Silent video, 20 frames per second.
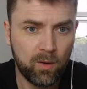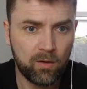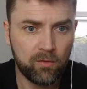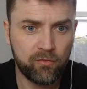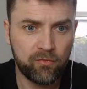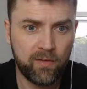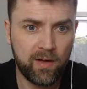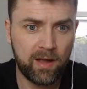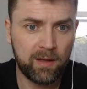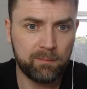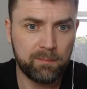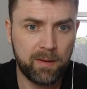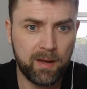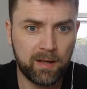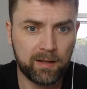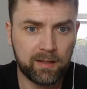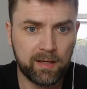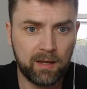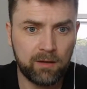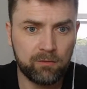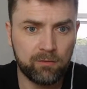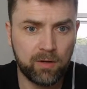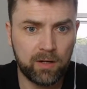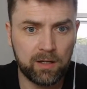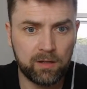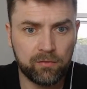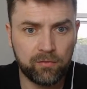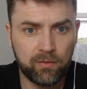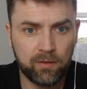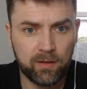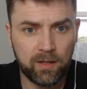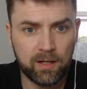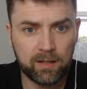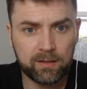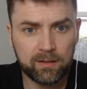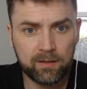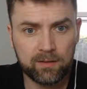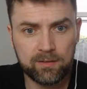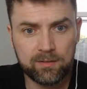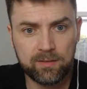what a fight back. Get ready for
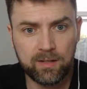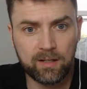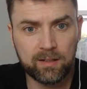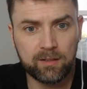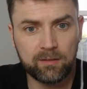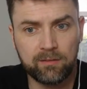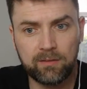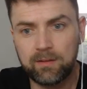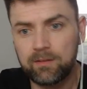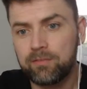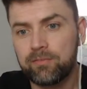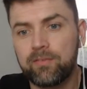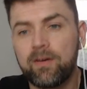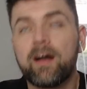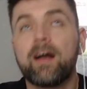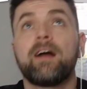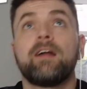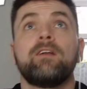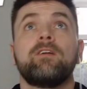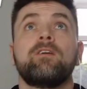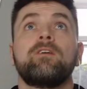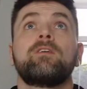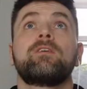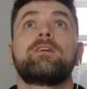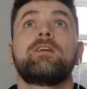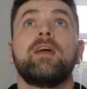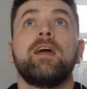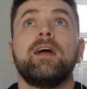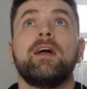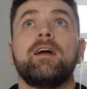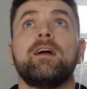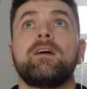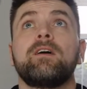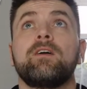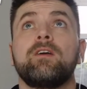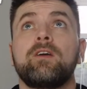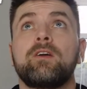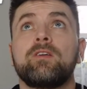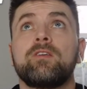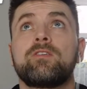Laka and Zaka in the final.
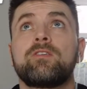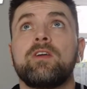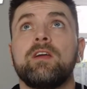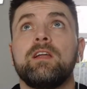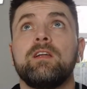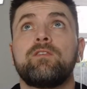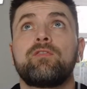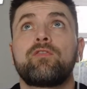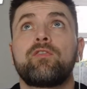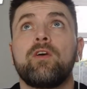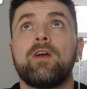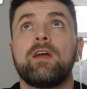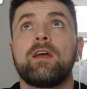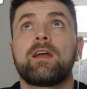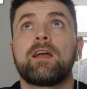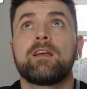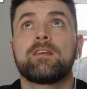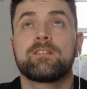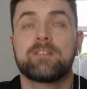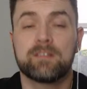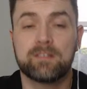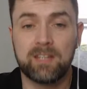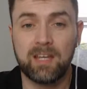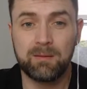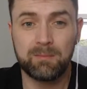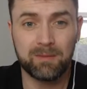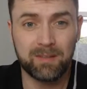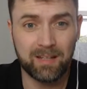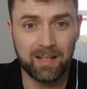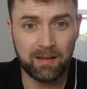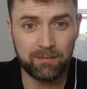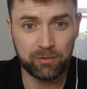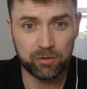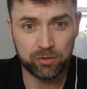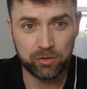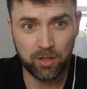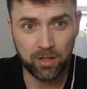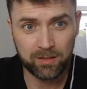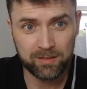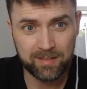Yeah, we conceded 3 against the team. Didn't have
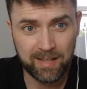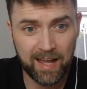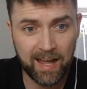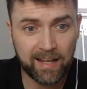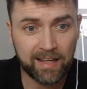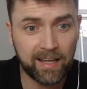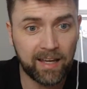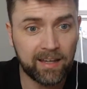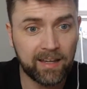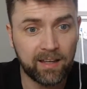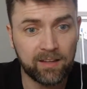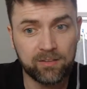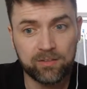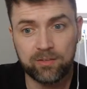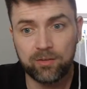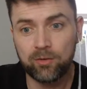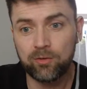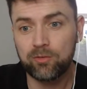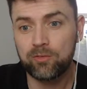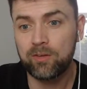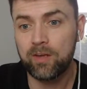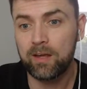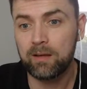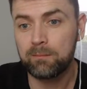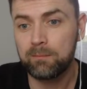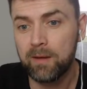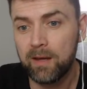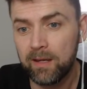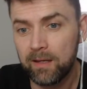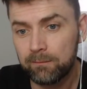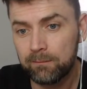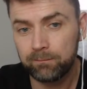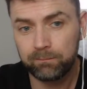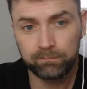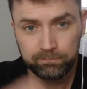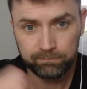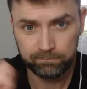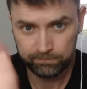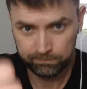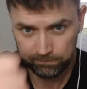a shot on target against us, Zane,
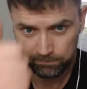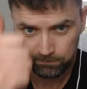mate.